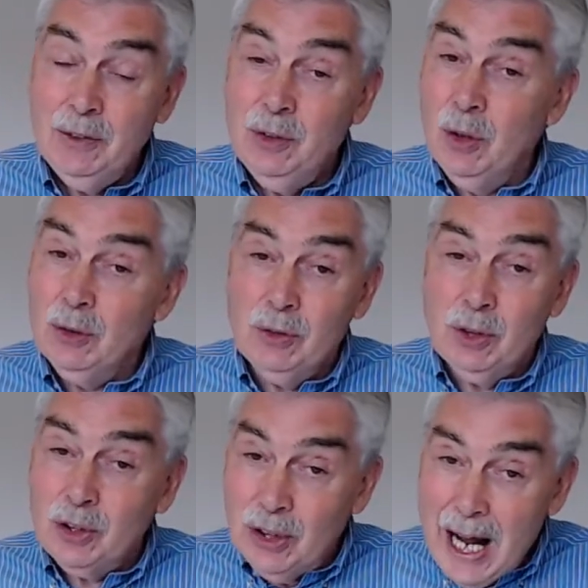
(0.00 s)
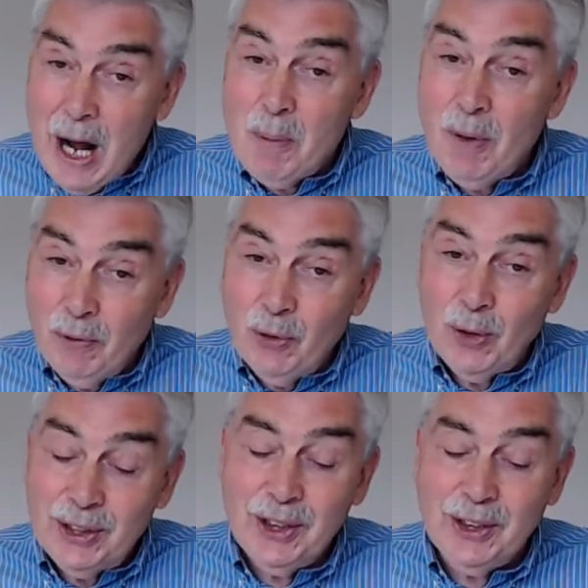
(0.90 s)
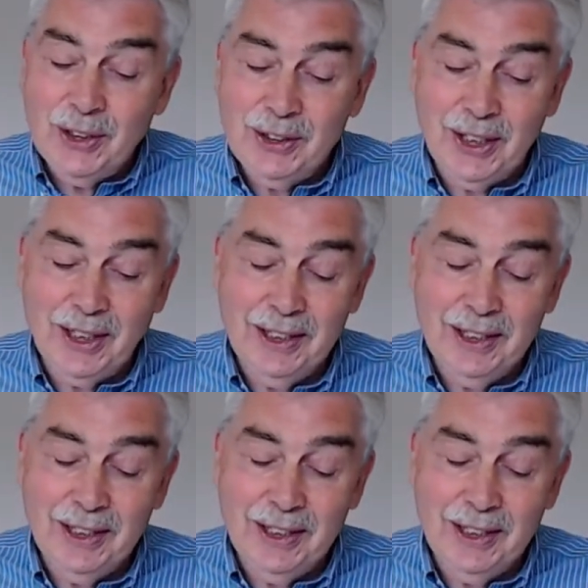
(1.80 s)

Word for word: not just now, but for eternity.